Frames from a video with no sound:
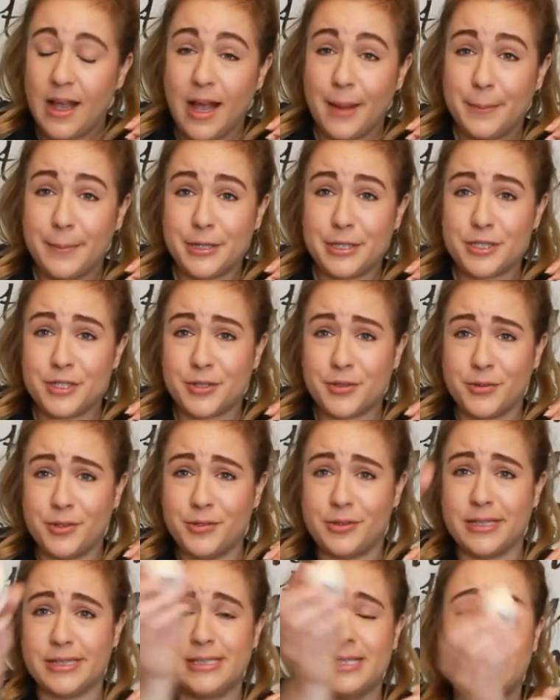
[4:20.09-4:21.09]
I'm going to show
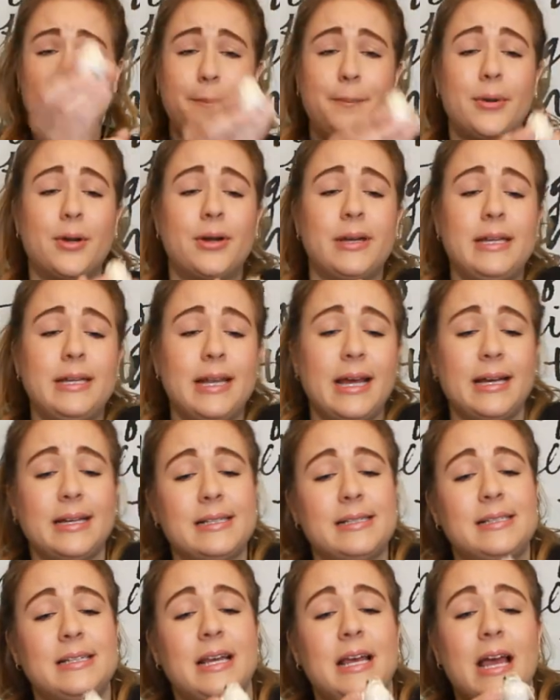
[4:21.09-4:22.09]
you this little birdie
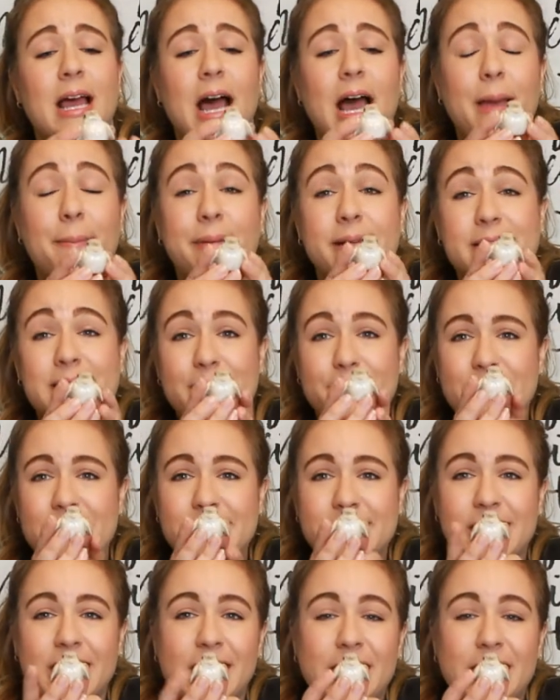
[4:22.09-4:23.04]
next. I picked up this